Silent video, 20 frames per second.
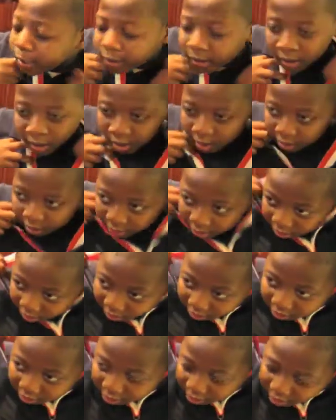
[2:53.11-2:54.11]
And
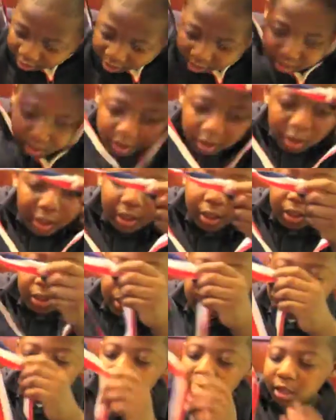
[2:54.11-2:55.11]
this
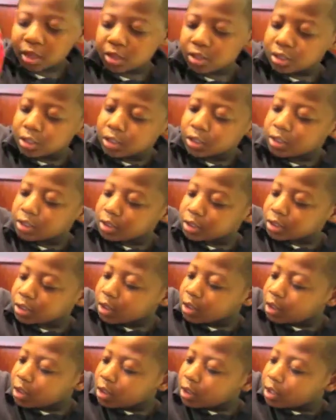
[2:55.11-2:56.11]
necklace
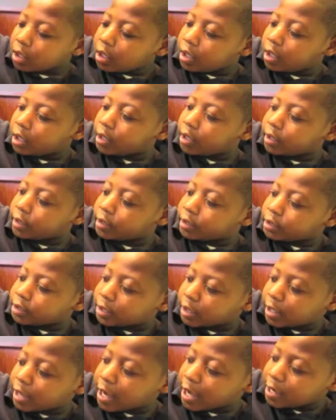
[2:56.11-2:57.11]
it's
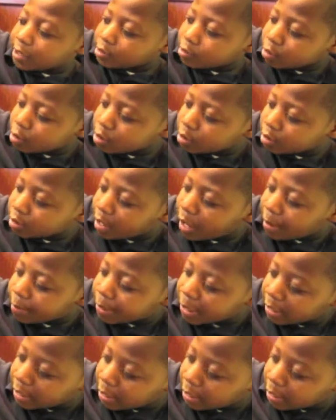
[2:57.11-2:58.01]
a casual diamond